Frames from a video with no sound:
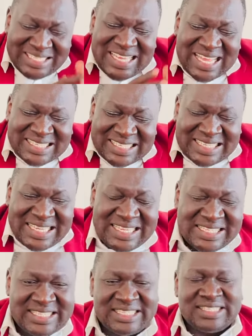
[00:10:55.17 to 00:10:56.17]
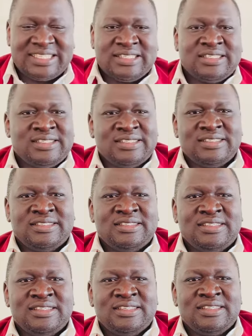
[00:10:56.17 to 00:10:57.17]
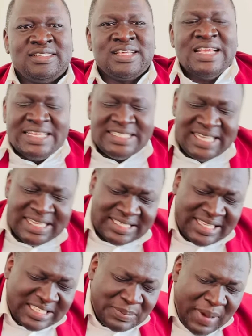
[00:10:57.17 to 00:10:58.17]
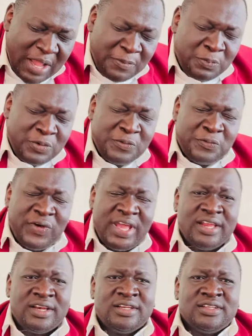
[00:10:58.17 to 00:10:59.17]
justice. Justice might prevail.